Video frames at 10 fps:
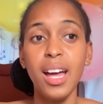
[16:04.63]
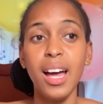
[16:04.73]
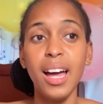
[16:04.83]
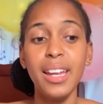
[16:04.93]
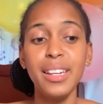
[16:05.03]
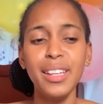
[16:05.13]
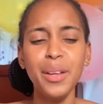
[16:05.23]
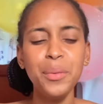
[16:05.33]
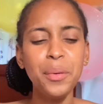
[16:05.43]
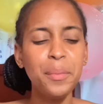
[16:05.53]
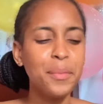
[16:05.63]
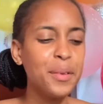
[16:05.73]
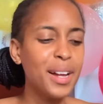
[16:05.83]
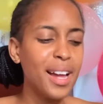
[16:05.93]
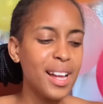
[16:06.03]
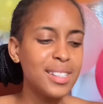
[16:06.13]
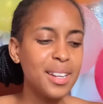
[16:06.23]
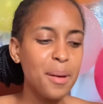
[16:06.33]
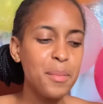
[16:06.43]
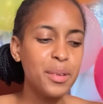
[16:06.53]
And you know, more I
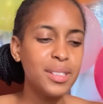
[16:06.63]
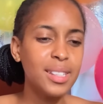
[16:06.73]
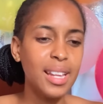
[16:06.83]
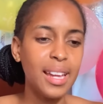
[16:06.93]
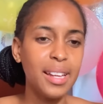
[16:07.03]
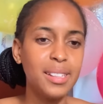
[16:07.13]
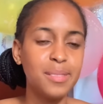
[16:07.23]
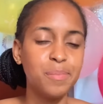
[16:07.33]
talk about, like,